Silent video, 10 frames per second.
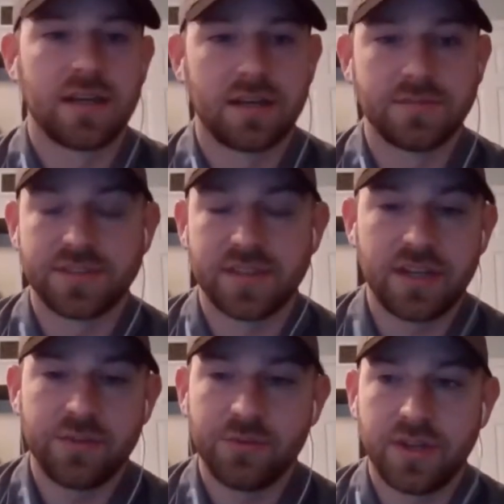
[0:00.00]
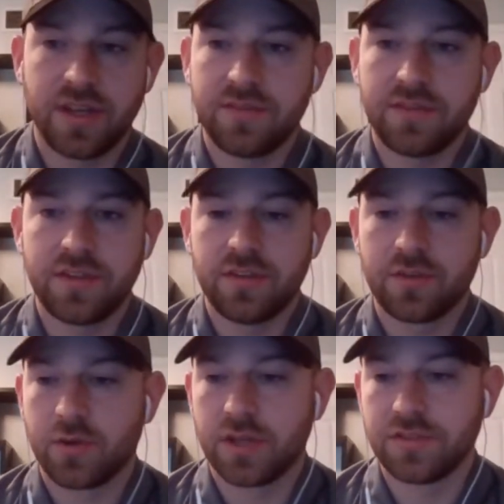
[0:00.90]
Does anyone have any
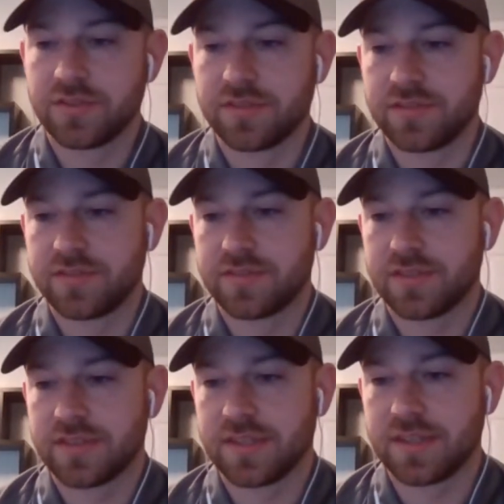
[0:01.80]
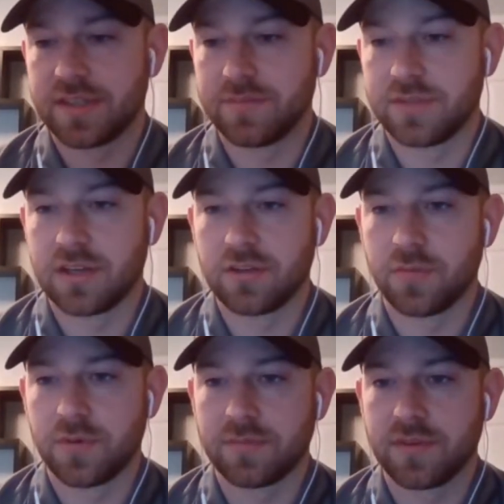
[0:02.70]
questions? I'll
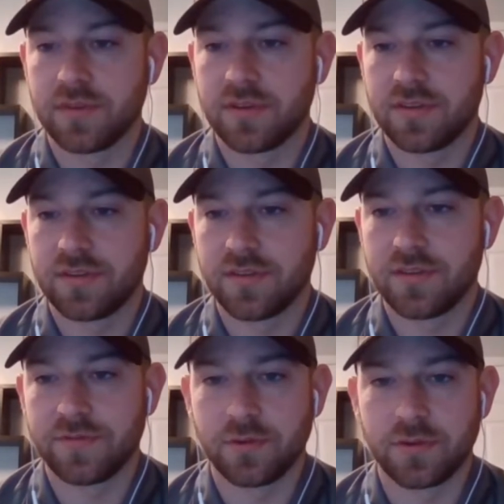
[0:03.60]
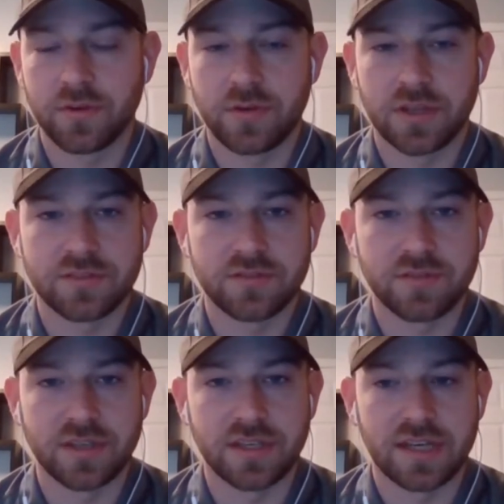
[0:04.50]
open up the floor to questions
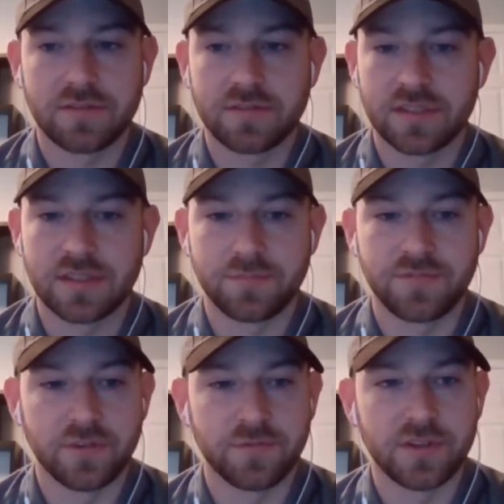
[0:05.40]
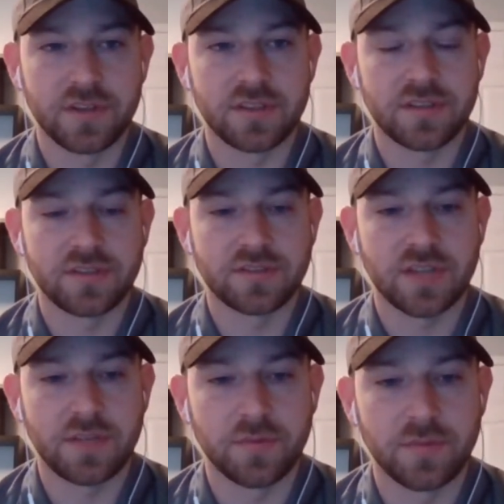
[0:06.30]
right now. Feel free to
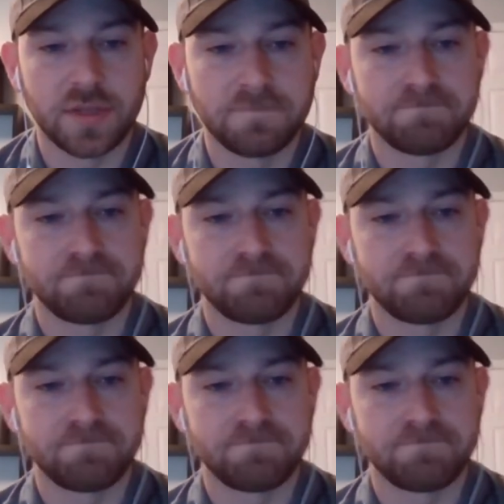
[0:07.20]
type them in.